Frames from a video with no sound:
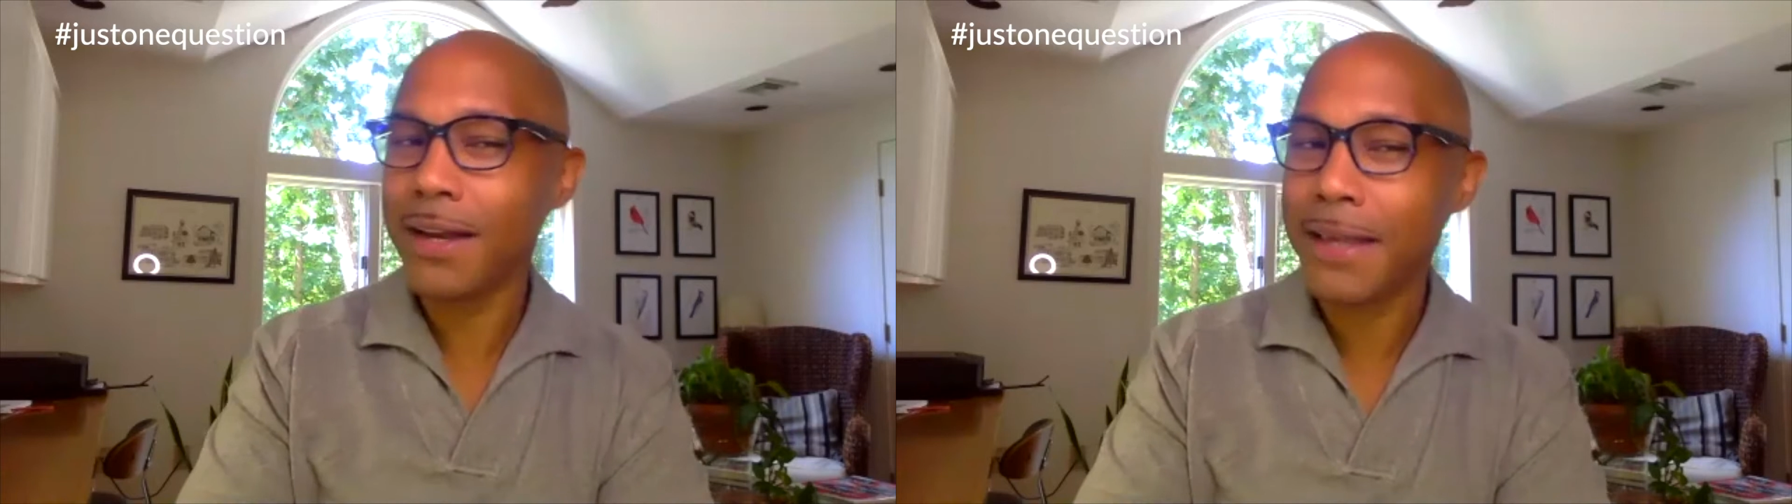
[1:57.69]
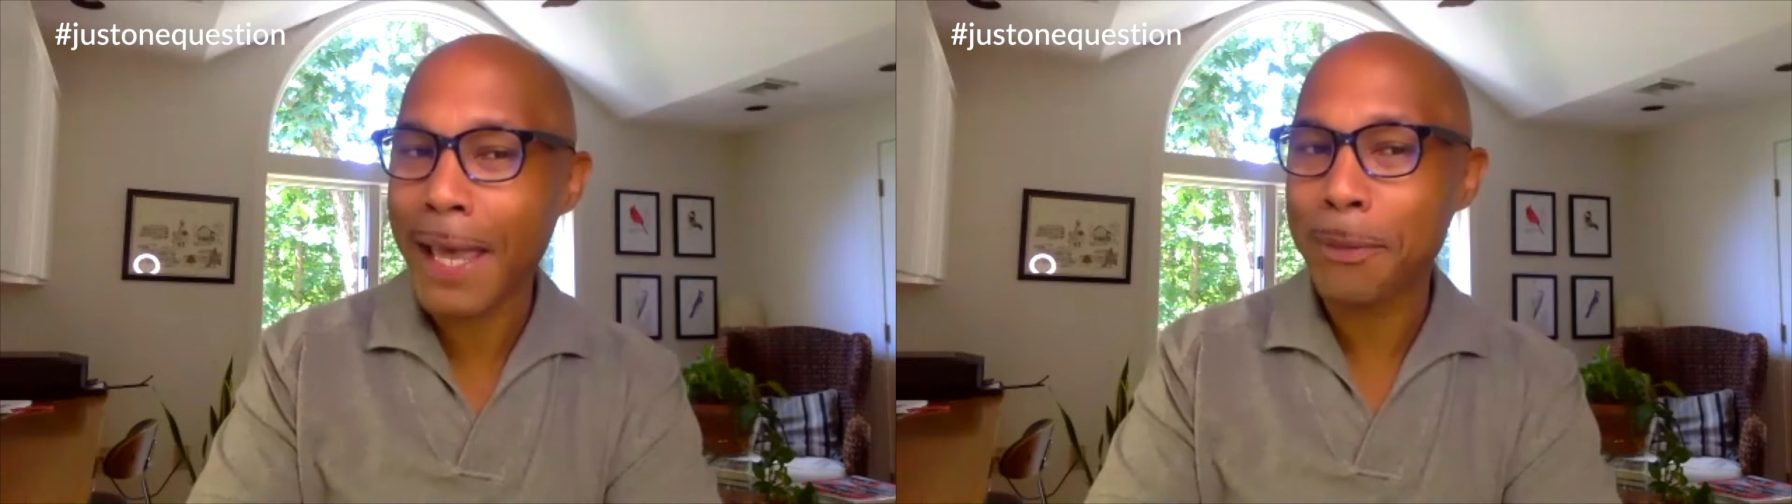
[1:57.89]
a
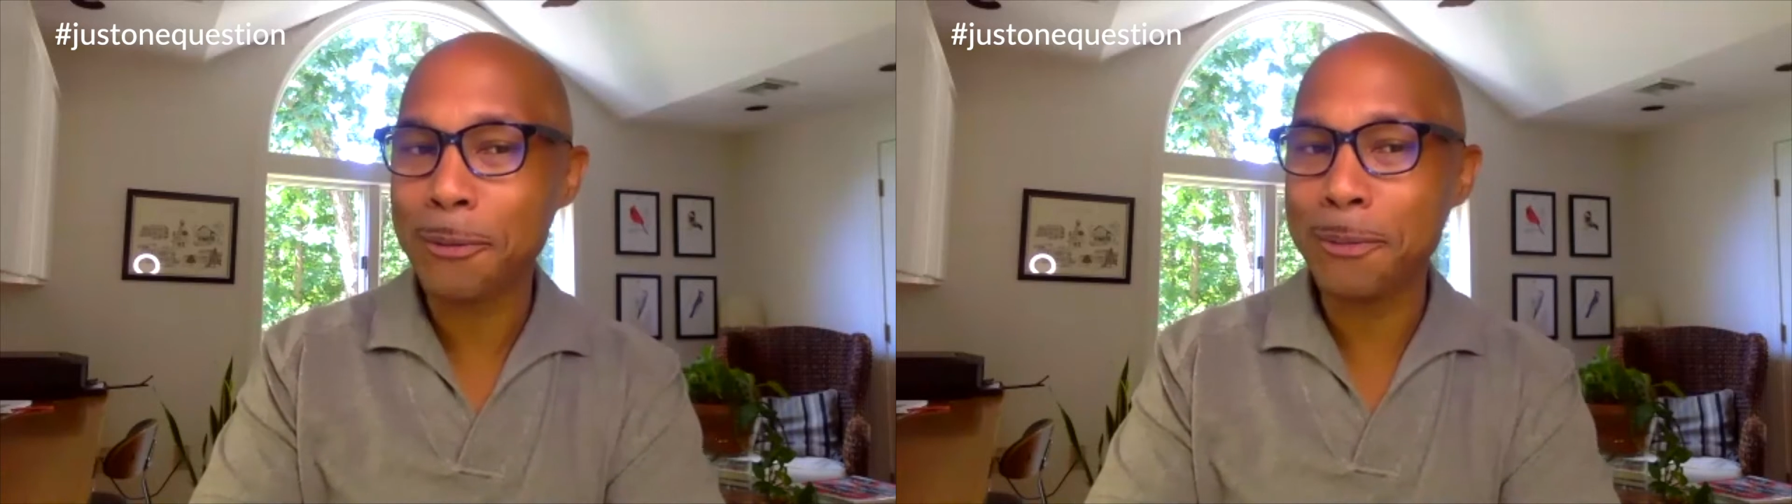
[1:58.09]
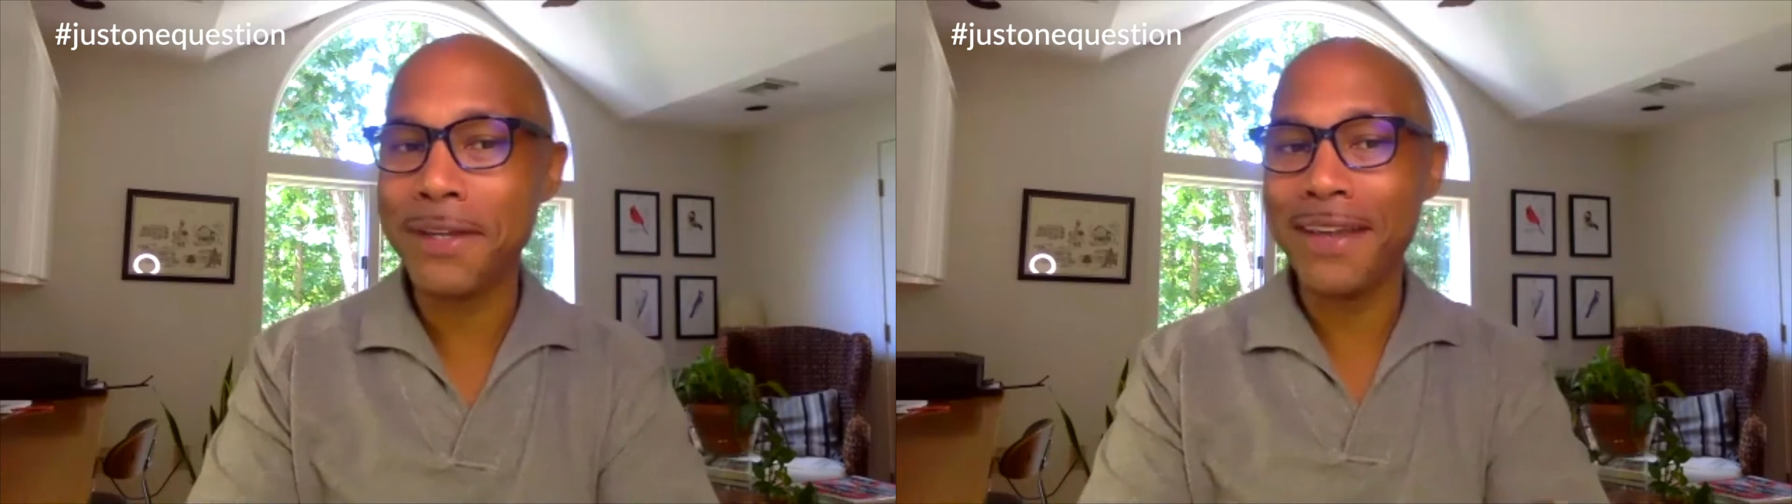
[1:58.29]
capital
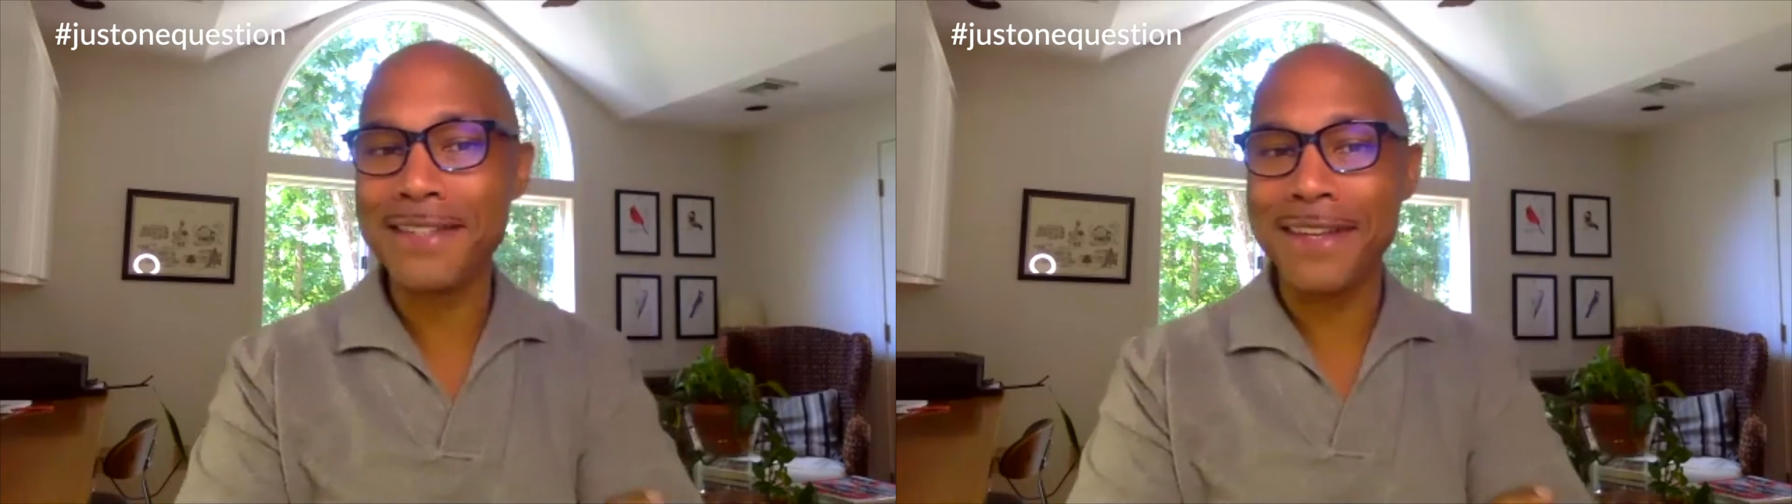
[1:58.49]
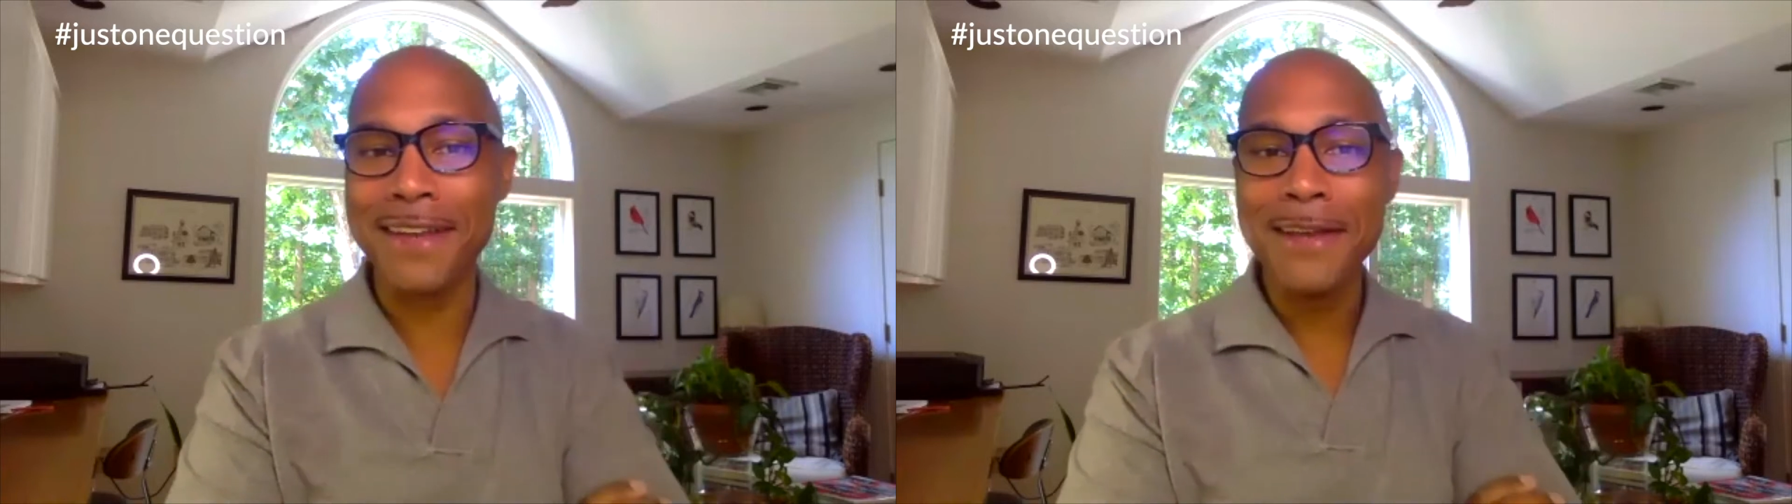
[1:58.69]
B as
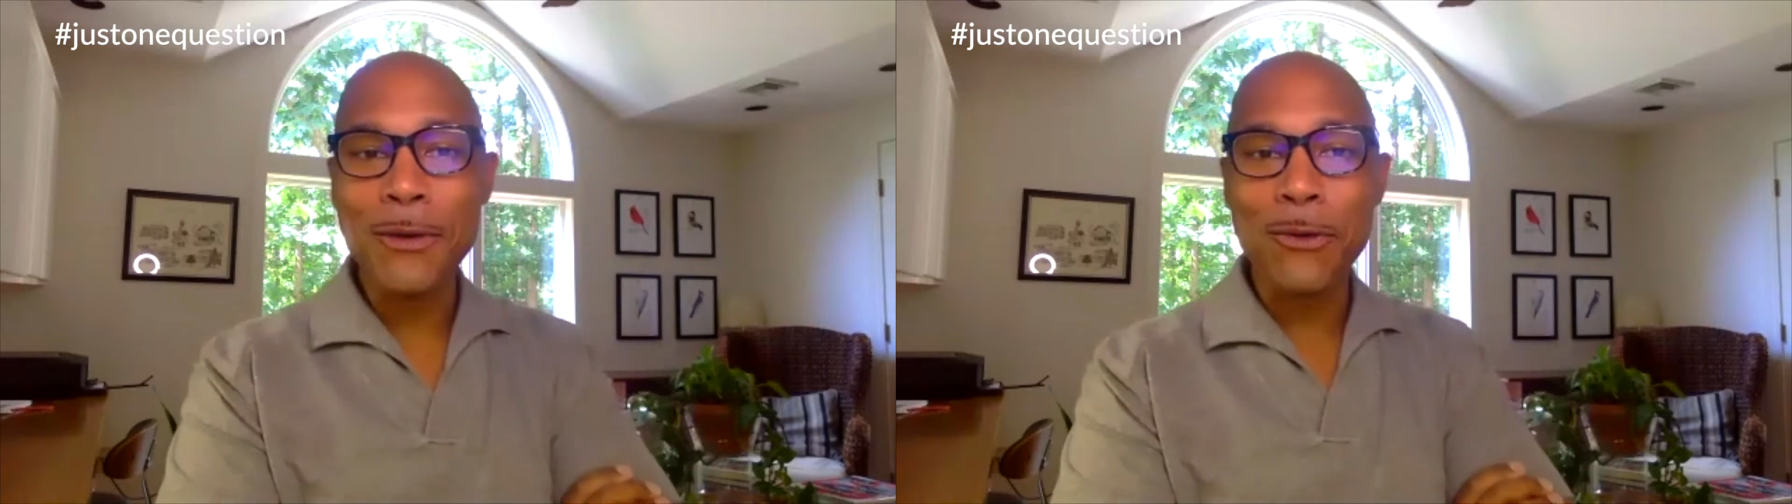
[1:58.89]
a uh.